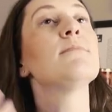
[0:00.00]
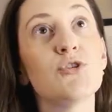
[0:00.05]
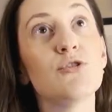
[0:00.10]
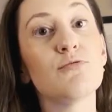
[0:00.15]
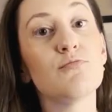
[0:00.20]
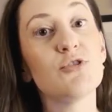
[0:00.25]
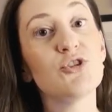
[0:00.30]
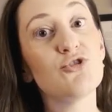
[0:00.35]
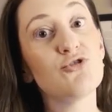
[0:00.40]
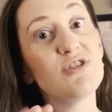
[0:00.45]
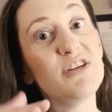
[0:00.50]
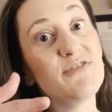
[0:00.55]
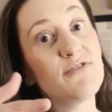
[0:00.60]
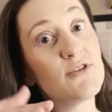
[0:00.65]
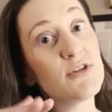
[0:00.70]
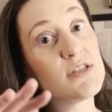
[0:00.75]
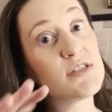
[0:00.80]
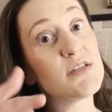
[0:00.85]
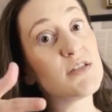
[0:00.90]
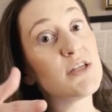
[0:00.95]
The
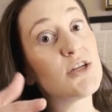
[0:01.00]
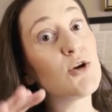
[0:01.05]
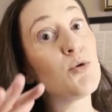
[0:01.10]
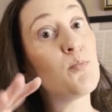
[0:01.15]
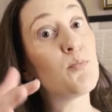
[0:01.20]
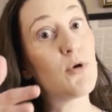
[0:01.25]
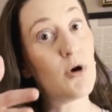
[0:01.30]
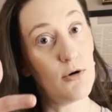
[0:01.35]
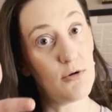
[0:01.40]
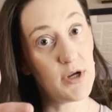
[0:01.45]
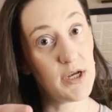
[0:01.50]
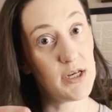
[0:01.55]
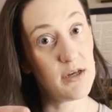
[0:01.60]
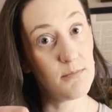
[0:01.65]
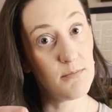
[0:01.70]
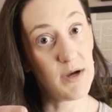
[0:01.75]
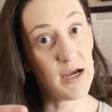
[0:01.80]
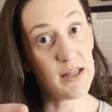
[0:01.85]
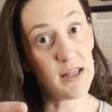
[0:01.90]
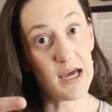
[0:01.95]
retriever is a little broken
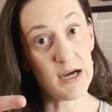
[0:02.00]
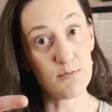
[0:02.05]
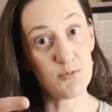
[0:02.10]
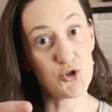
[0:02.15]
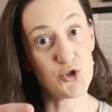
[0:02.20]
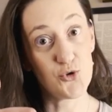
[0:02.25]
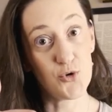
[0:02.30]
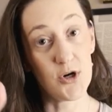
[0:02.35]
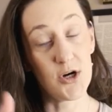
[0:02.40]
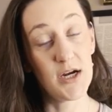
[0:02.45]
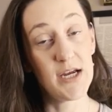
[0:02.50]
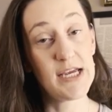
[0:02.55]
in my Labrador.